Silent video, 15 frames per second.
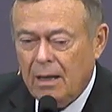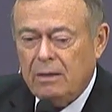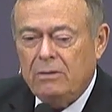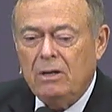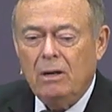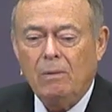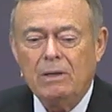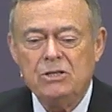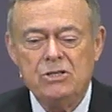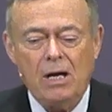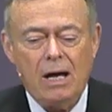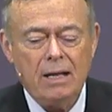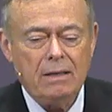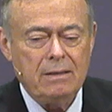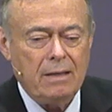Do you know what
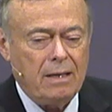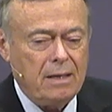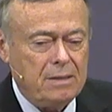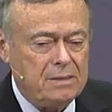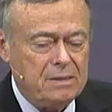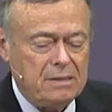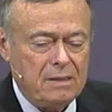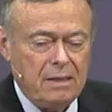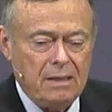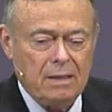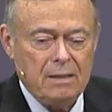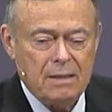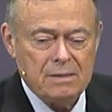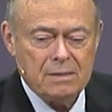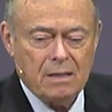John does
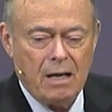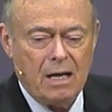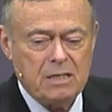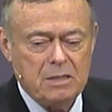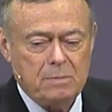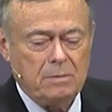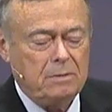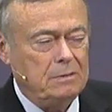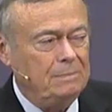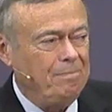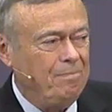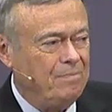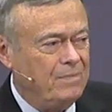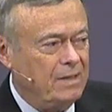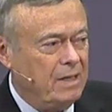in his gospel
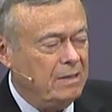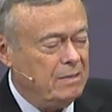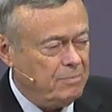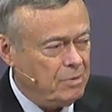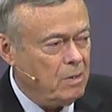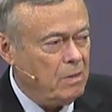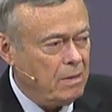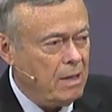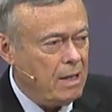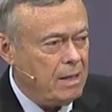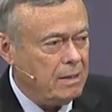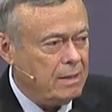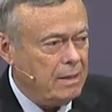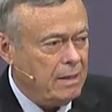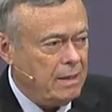and the
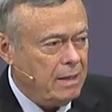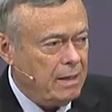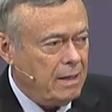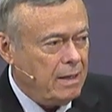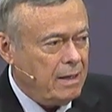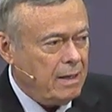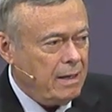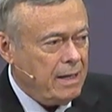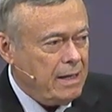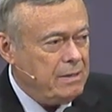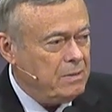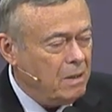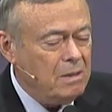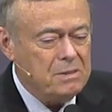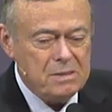prologue? He
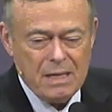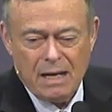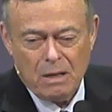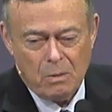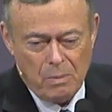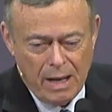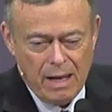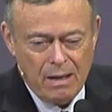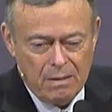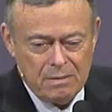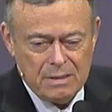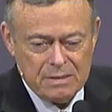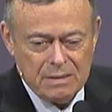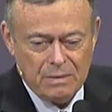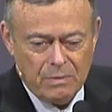turns that around,
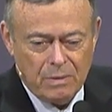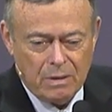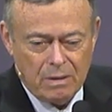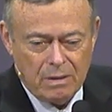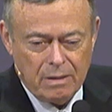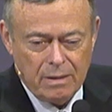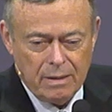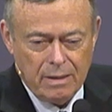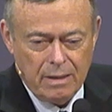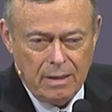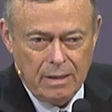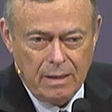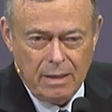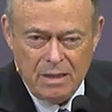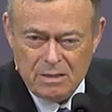as it were.
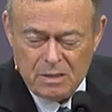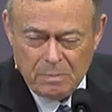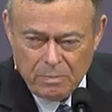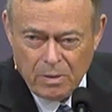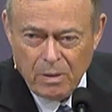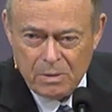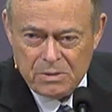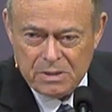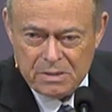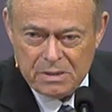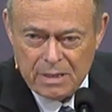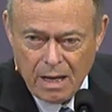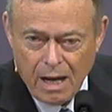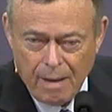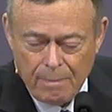His approach is
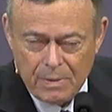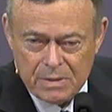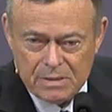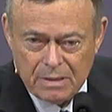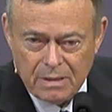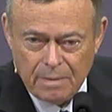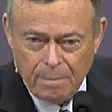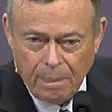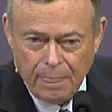the opposite.